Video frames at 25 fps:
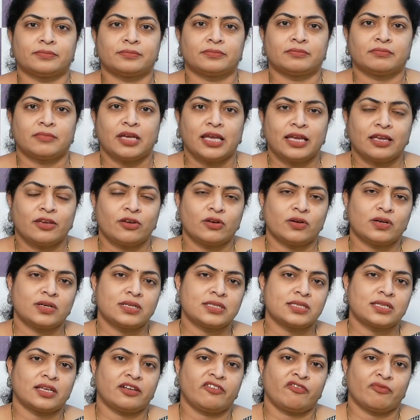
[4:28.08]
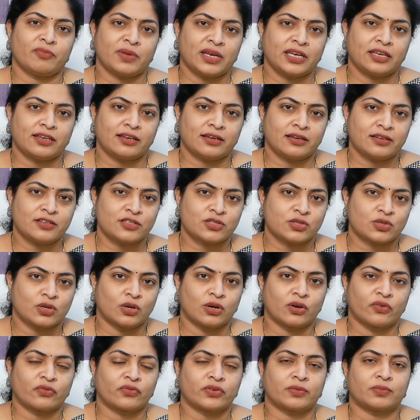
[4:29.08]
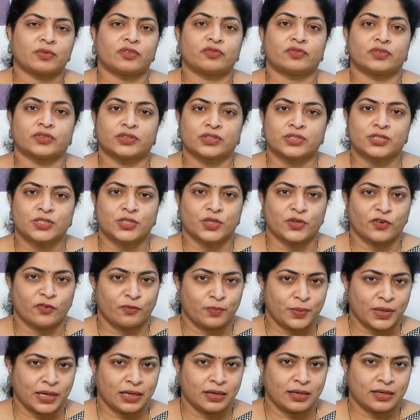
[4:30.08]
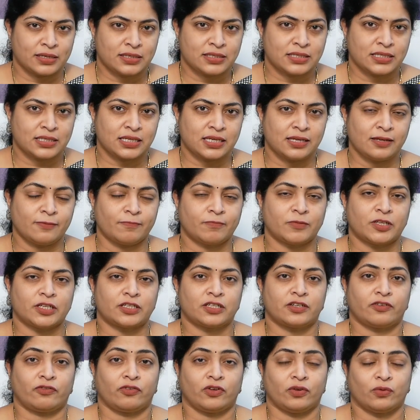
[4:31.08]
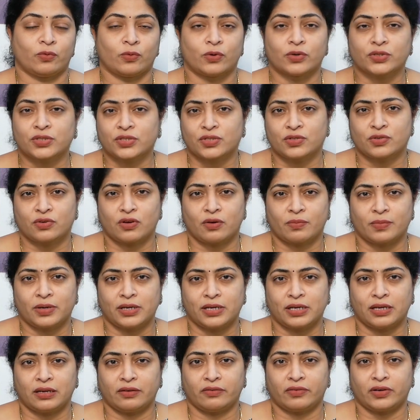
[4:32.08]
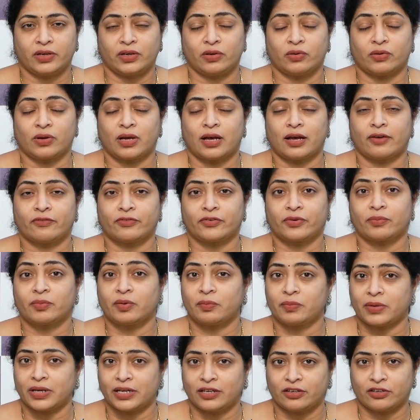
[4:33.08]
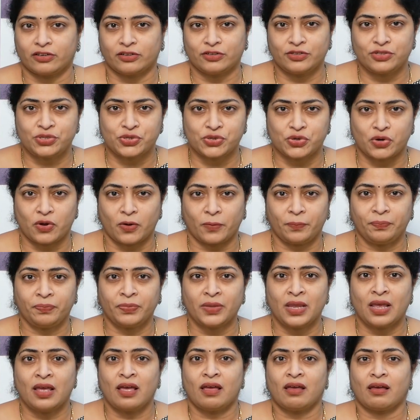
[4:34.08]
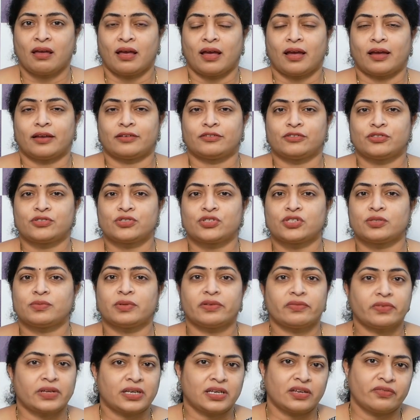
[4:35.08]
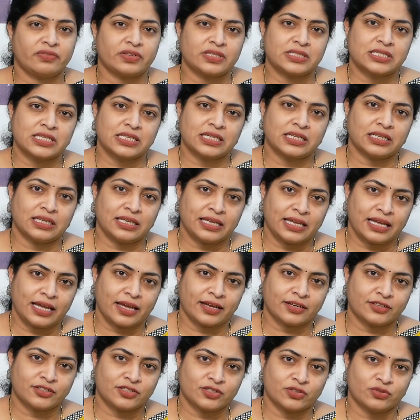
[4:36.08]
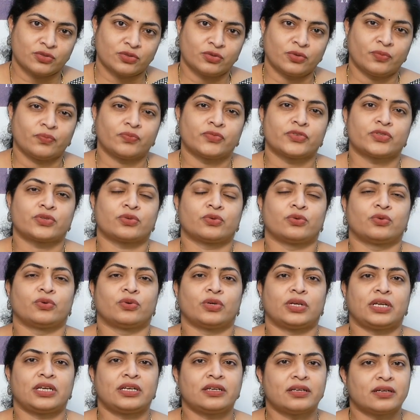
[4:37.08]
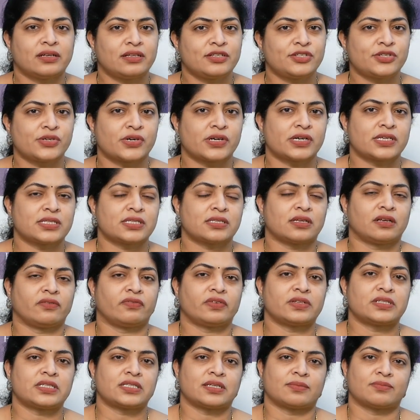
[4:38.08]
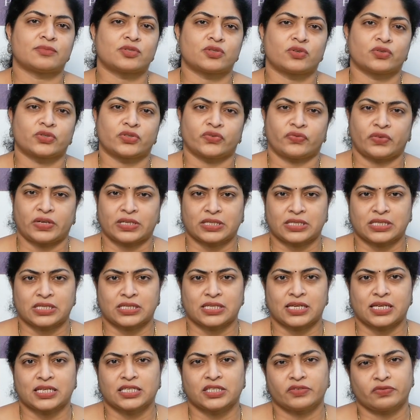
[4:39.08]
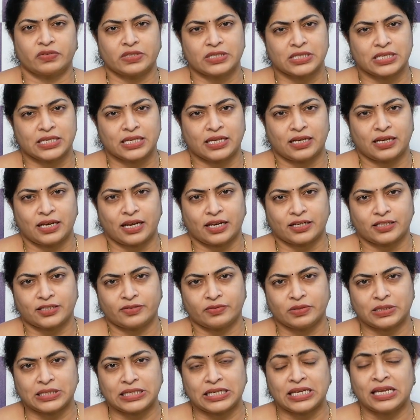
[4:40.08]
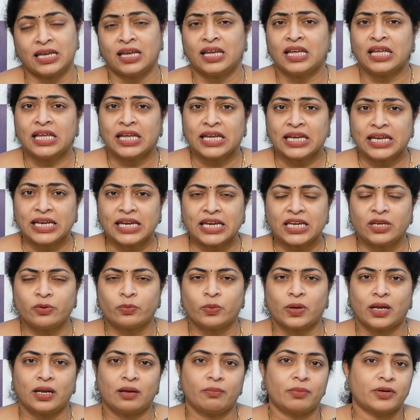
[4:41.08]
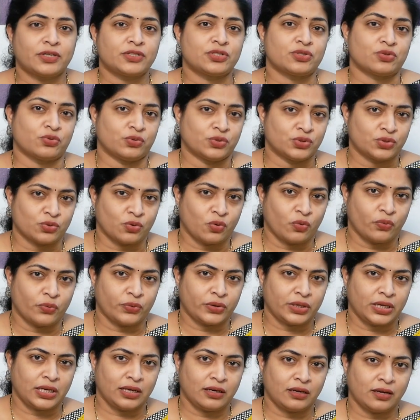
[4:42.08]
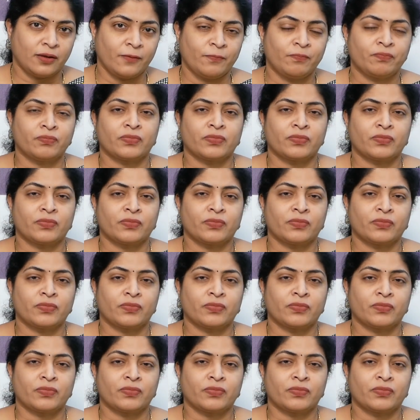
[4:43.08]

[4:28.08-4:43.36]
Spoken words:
make yourself mentally strong from the first day of pregnancy, that if you want a normal delivery, you have to be mentally strong and you should be very physically active. So indulge yourself in some sort of exercise, physical activity. Eat well, but don't overeat.